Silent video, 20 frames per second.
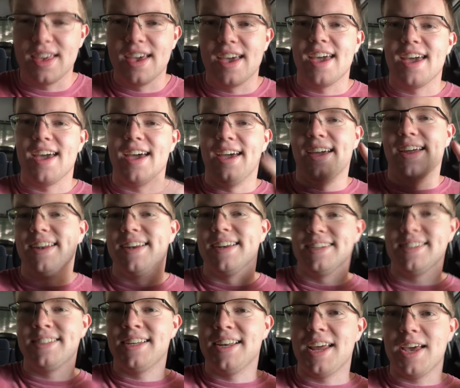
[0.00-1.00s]
and
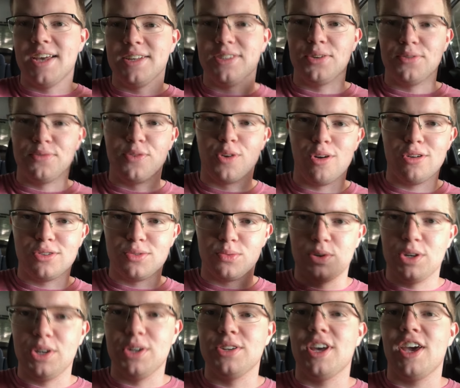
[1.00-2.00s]
today is the first
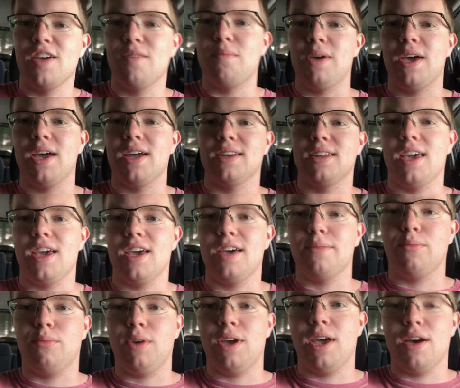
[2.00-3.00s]
real day of band
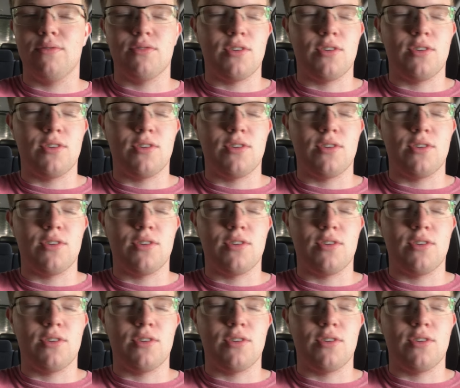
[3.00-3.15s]
camp. We have